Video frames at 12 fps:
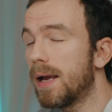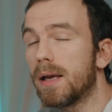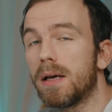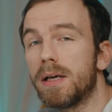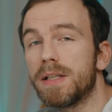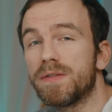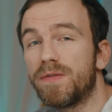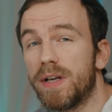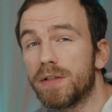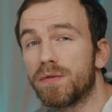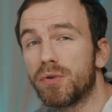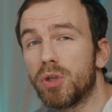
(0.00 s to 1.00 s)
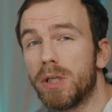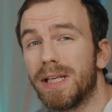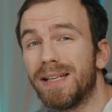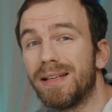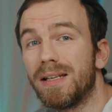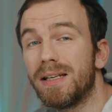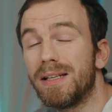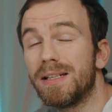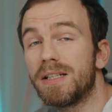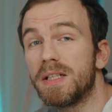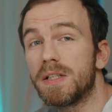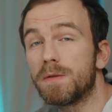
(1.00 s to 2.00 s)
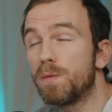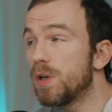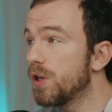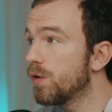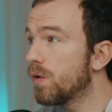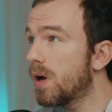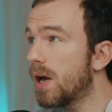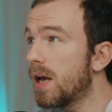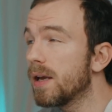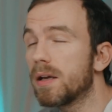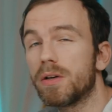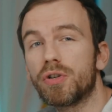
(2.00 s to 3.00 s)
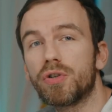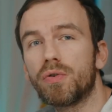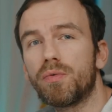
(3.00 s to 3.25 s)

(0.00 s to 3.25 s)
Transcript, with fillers: Hi guys, thanks for tuning in. In this video, I'm gonna